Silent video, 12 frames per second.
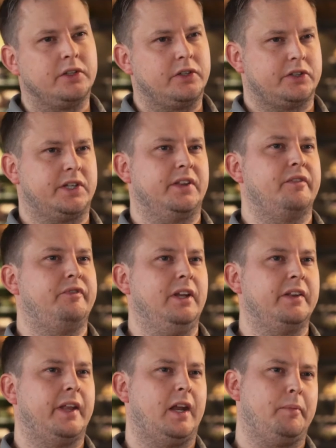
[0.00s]
Just get the feeling
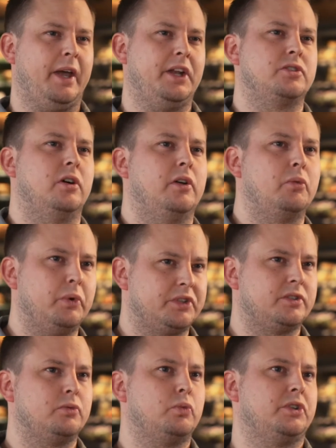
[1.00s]
that I'm hands-on with
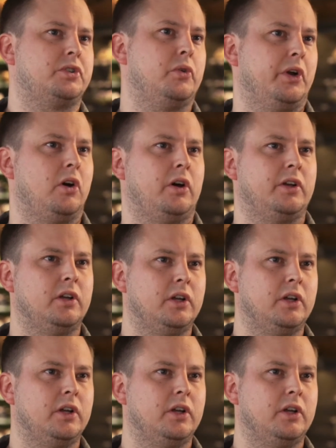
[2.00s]
what's going on.